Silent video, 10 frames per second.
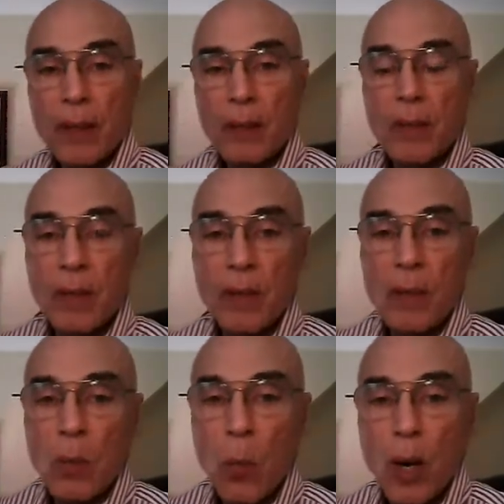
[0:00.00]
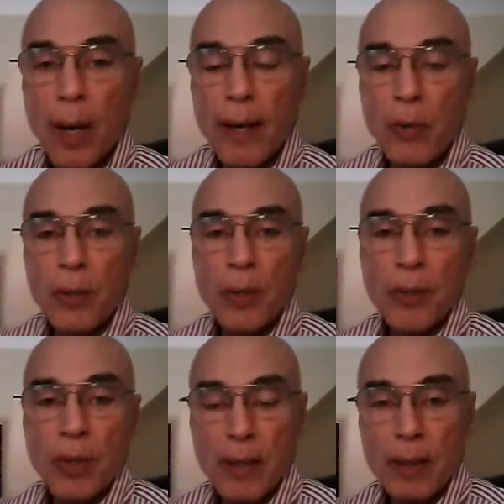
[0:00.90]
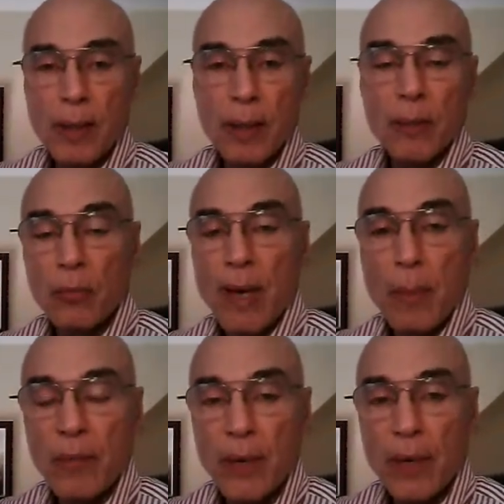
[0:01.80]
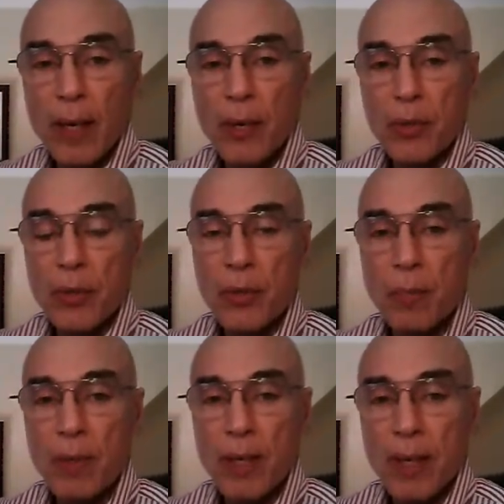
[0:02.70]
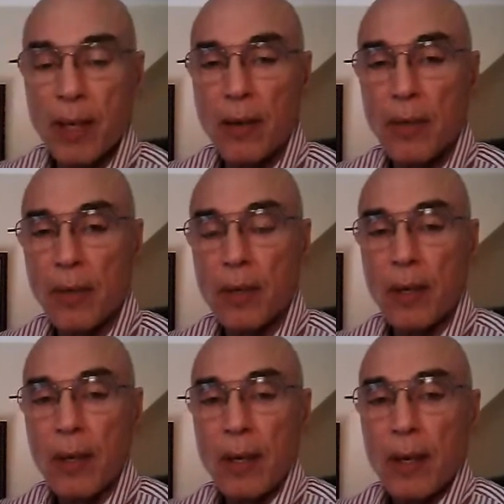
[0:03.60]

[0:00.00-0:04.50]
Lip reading: very wide-reaching ramifications beyond the